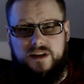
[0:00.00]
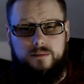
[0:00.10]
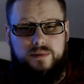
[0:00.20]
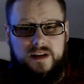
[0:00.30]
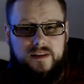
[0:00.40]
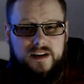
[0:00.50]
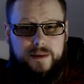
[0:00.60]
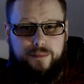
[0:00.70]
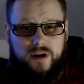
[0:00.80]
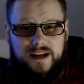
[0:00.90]
big thing that
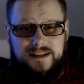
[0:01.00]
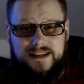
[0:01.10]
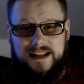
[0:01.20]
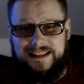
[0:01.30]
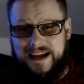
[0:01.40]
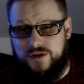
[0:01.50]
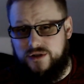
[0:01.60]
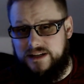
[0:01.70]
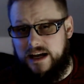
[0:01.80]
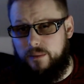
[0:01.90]
breaks that allows you to
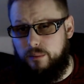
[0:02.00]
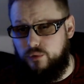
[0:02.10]
now